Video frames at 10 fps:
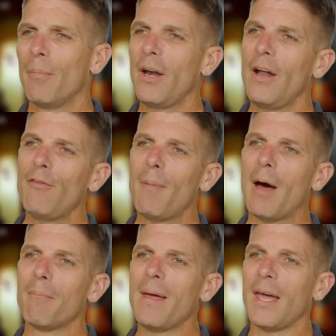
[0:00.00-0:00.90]
But enough
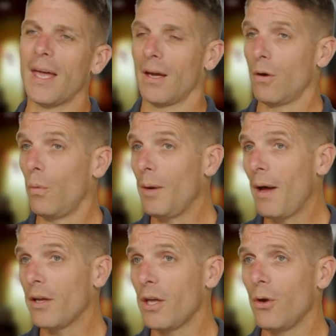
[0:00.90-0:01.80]
about me, what
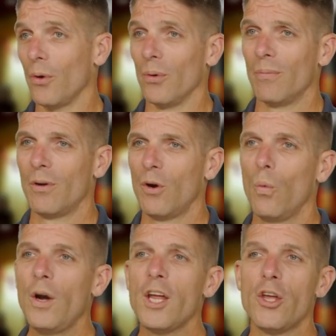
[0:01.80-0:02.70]
about you?
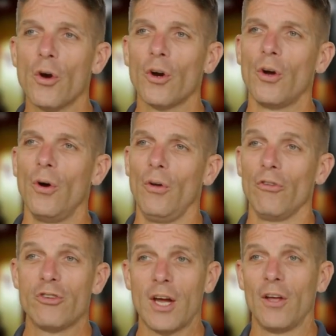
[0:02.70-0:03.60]
What are your
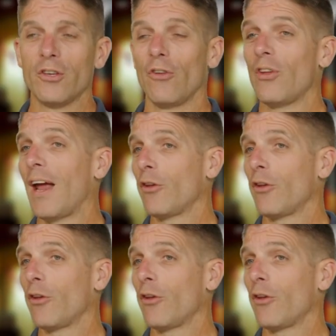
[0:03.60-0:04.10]
goals, challenges, and